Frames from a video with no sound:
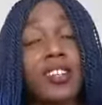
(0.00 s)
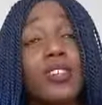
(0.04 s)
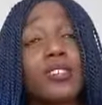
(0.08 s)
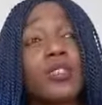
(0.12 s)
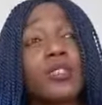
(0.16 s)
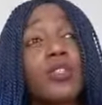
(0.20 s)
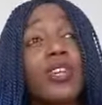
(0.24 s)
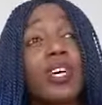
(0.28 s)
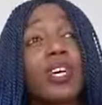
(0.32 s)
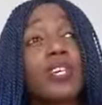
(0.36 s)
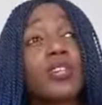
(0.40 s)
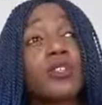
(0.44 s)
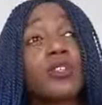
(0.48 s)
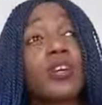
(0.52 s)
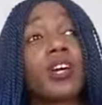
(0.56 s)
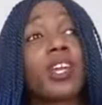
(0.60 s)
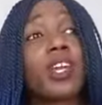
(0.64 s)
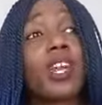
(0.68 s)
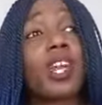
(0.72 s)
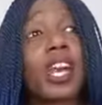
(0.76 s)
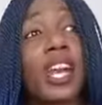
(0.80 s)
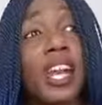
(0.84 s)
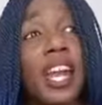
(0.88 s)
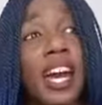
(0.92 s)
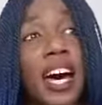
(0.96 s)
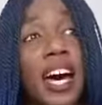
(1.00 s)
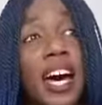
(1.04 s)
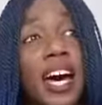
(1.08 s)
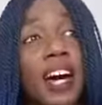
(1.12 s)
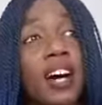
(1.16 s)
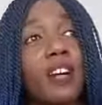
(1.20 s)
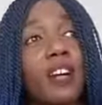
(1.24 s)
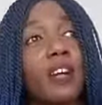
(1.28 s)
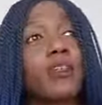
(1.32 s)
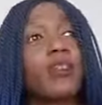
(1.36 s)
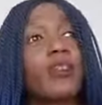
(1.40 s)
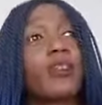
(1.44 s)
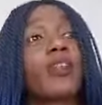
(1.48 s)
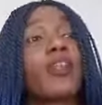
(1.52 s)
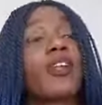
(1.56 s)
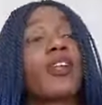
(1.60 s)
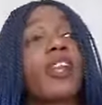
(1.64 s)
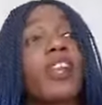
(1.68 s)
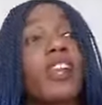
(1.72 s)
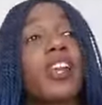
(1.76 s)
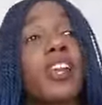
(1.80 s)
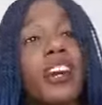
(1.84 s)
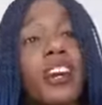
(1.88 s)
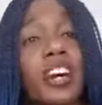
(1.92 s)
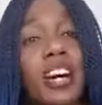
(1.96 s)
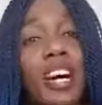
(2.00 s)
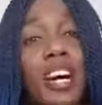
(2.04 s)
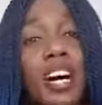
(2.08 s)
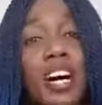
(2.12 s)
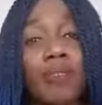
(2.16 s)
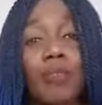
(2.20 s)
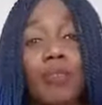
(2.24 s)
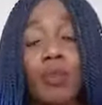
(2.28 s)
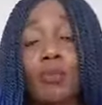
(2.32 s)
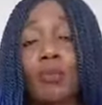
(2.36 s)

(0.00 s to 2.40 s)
so that you can allow the love,